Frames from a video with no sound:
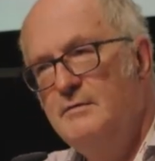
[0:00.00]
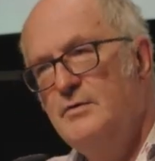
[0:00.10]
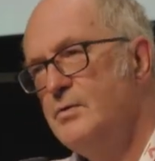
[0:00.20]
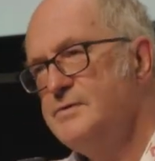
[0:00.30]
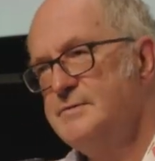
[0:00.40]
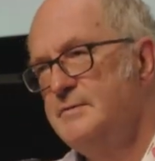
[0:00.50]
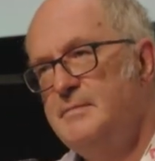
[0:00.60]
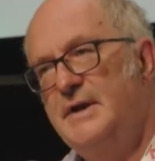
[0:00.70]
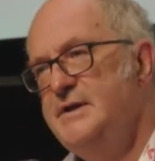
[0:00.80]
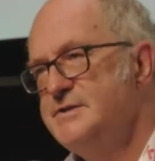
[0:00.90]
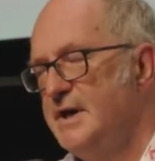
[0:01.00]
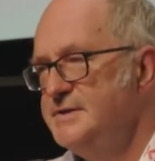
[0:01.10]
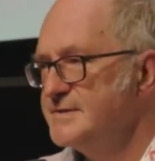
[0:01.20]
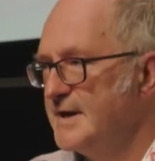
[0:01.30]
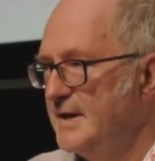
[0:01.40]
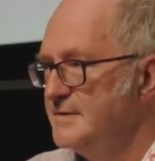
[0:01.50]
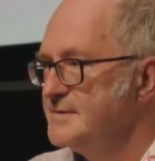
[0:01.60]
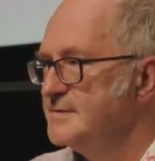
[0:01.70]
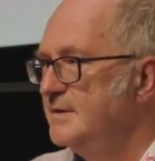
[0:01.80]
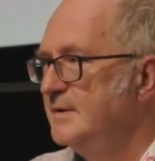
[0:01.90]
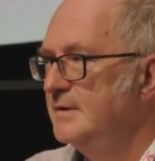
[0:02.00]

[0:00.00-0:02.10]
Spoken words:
Of course, money changes hands.